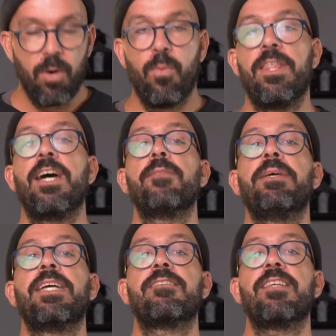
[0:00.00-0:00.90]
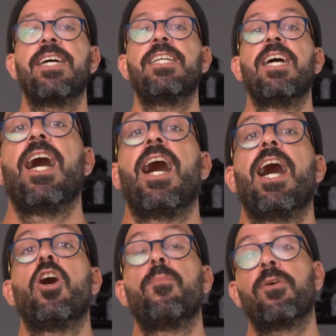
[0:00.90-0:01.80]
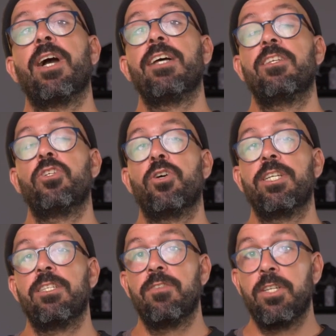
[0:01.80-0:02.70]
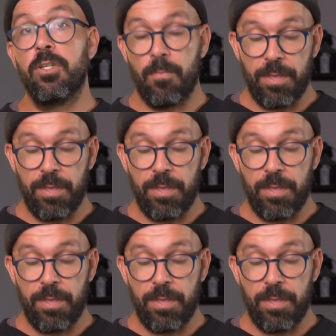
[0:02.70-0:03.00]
With that being said, I hope you guys enjoyed this video.